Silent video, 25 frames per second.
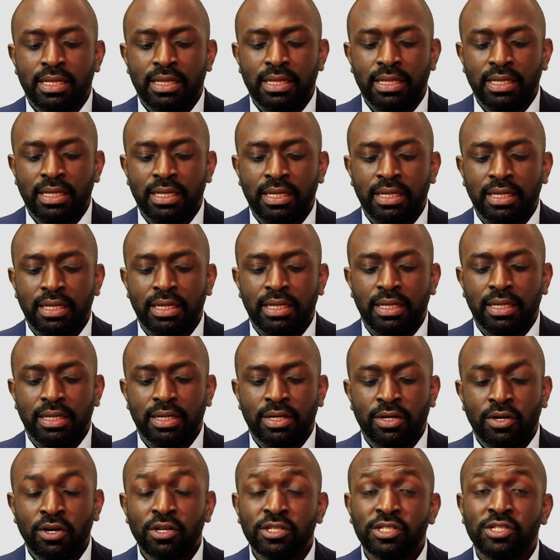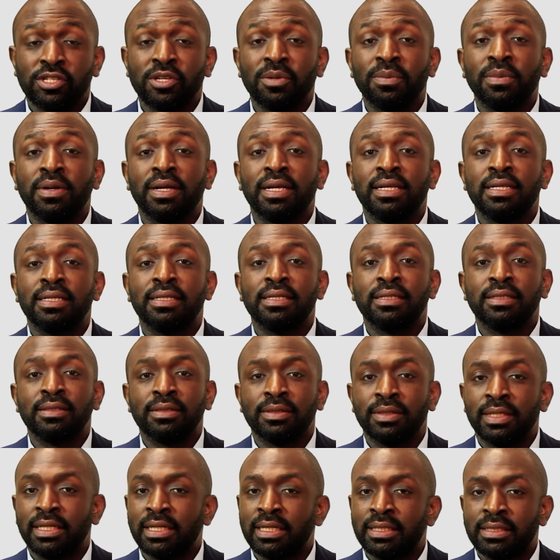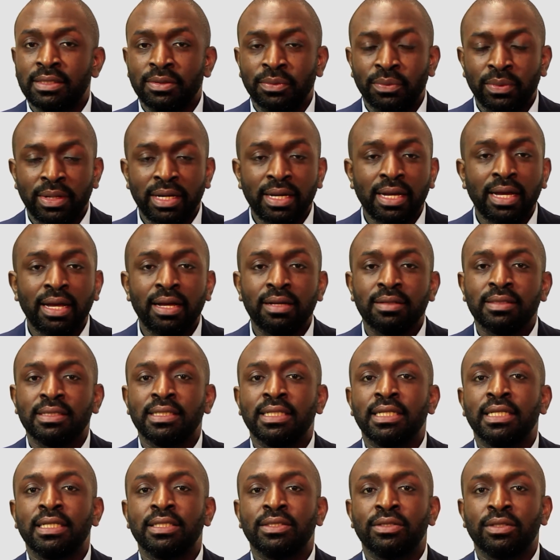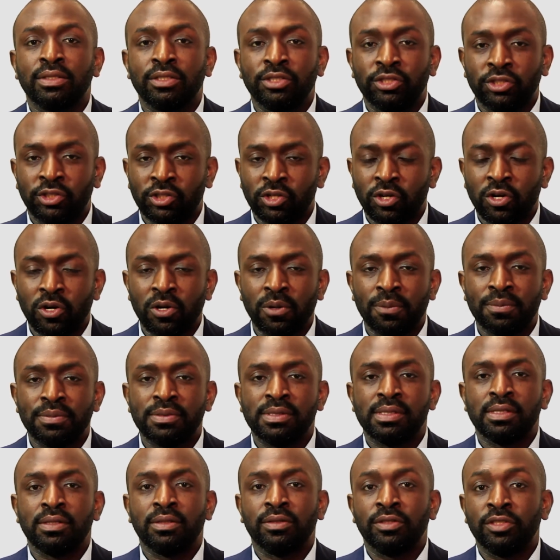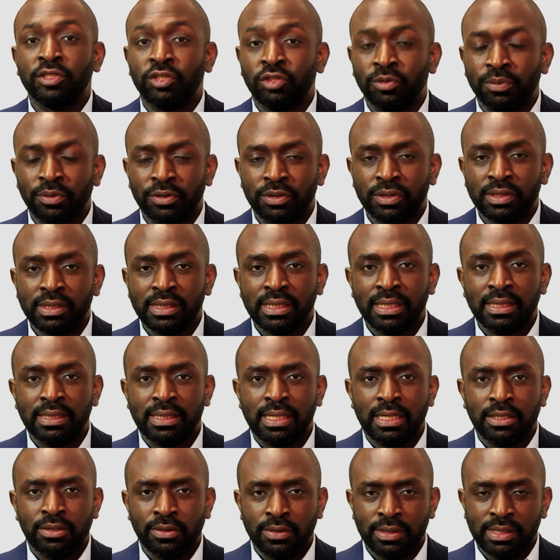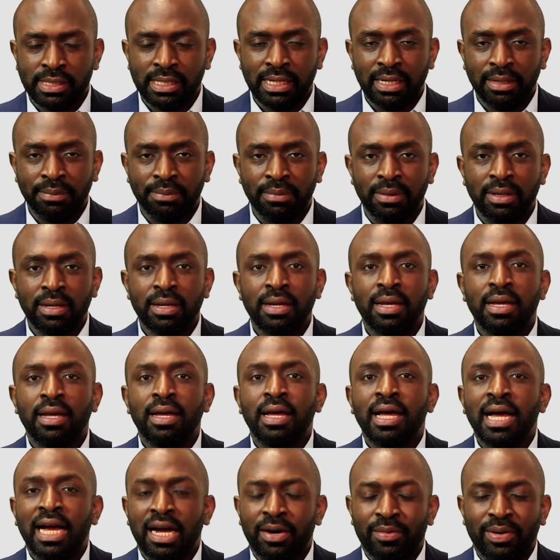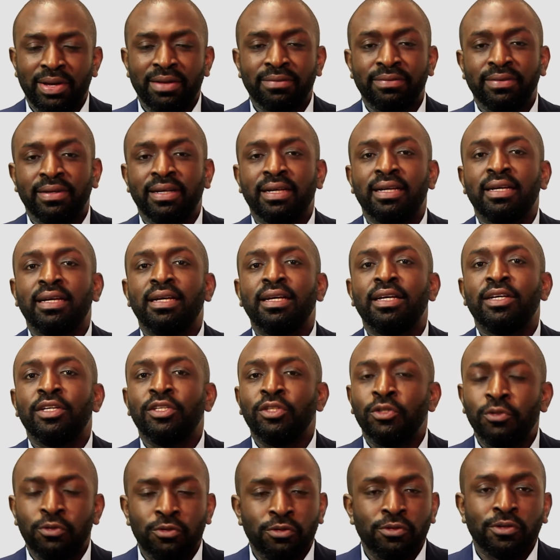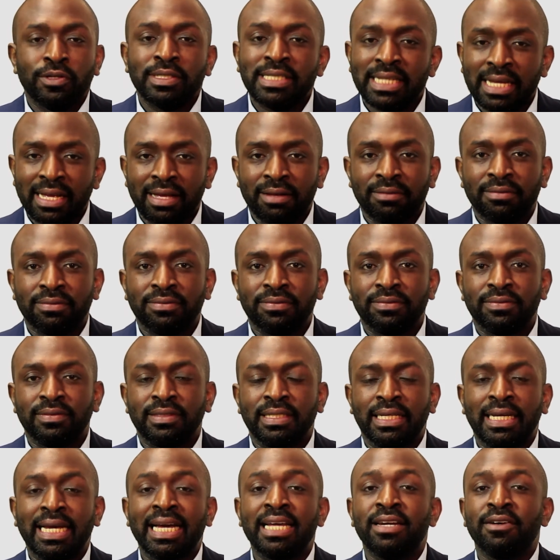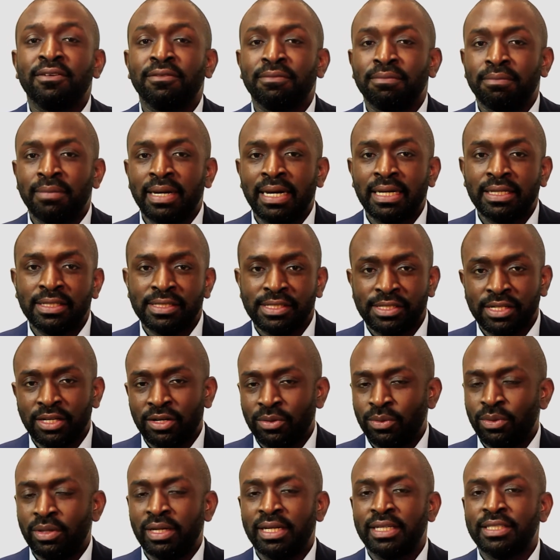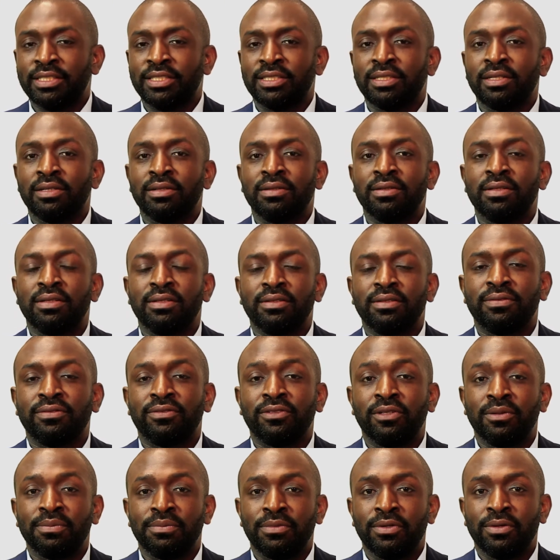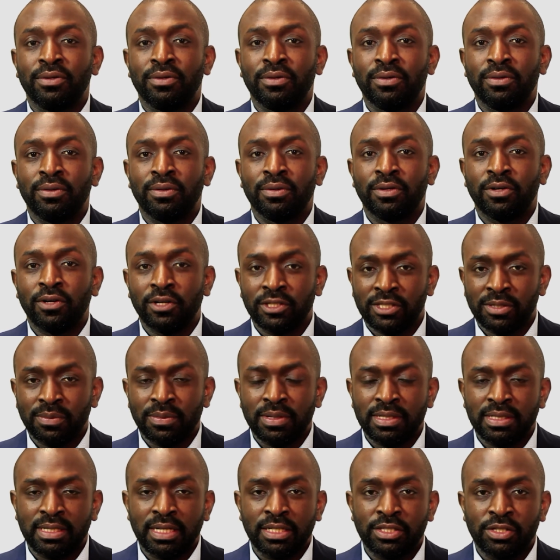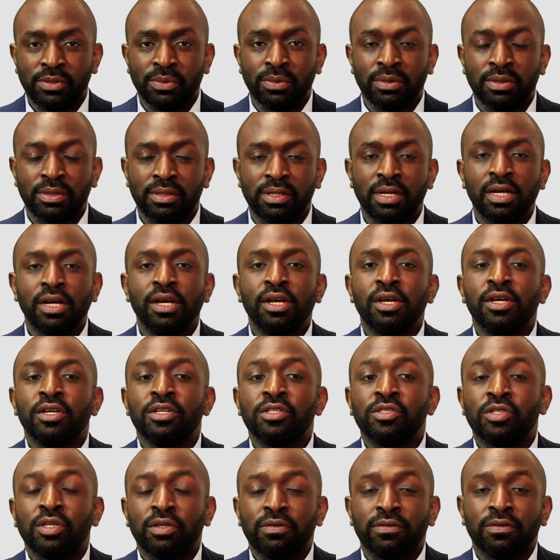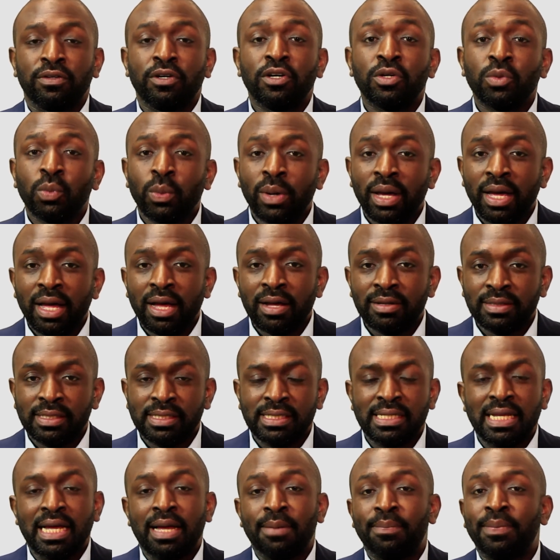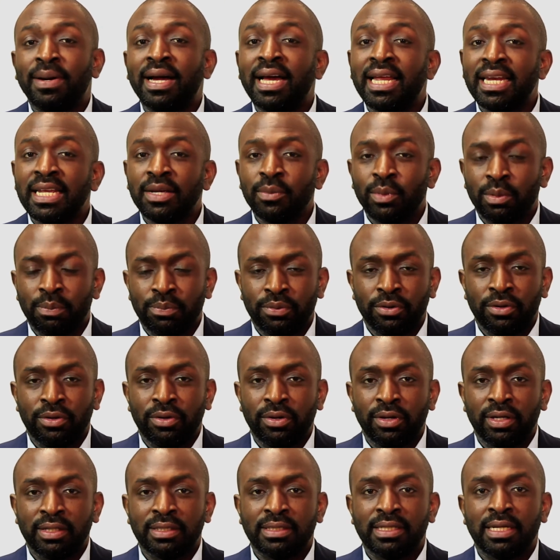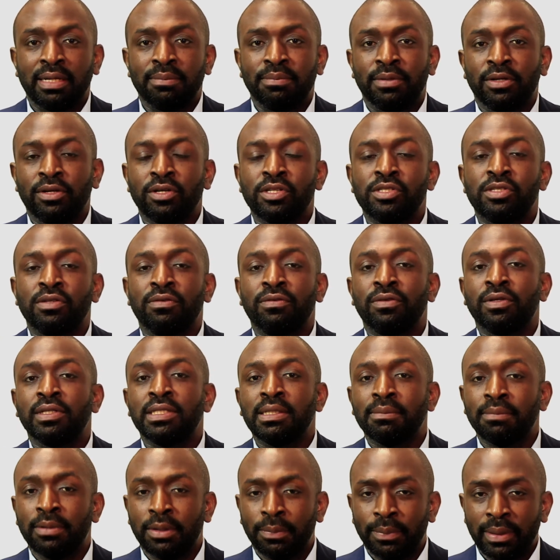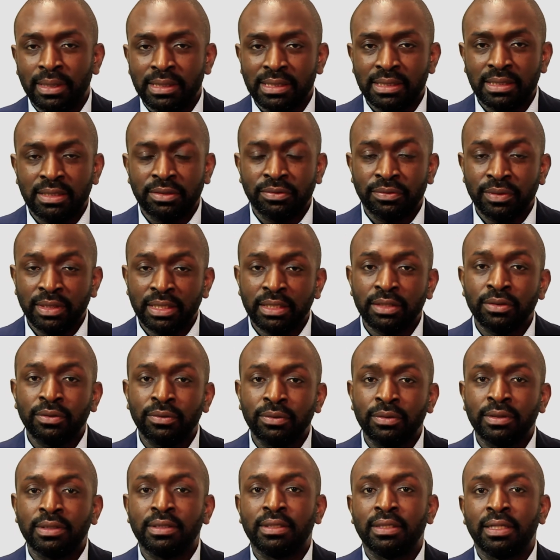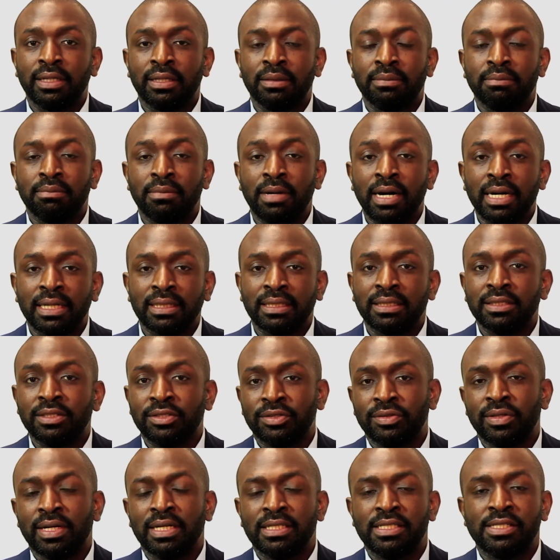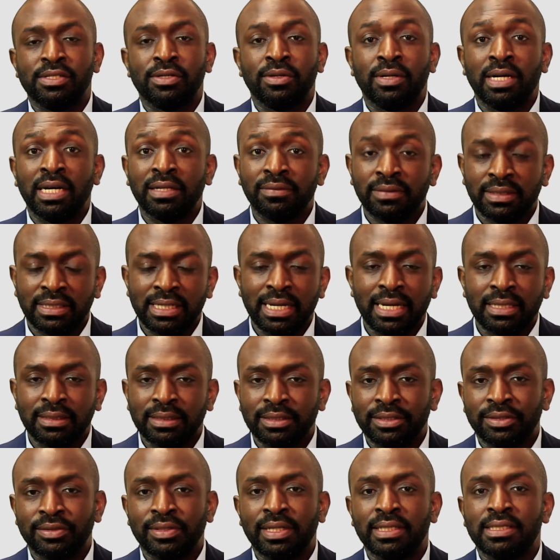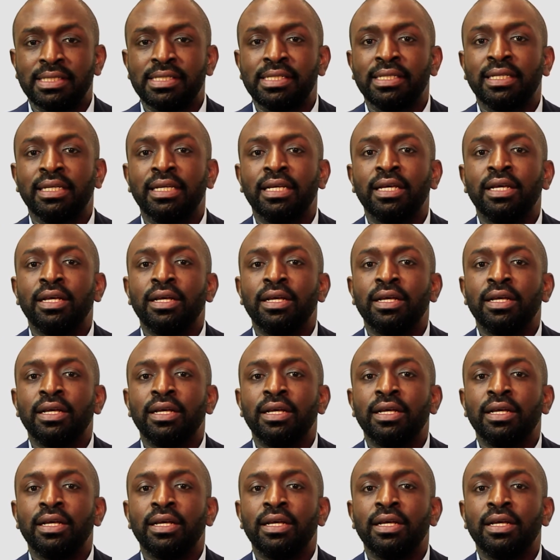the customers, either the warehouses or the shops or distribution centers on time. However, you do not have the kind of mind share or wallet share from your customers that you want. So you've got warehouses that are piling with products, and because you've not implemented a really good marketing strategy or advertising strategy,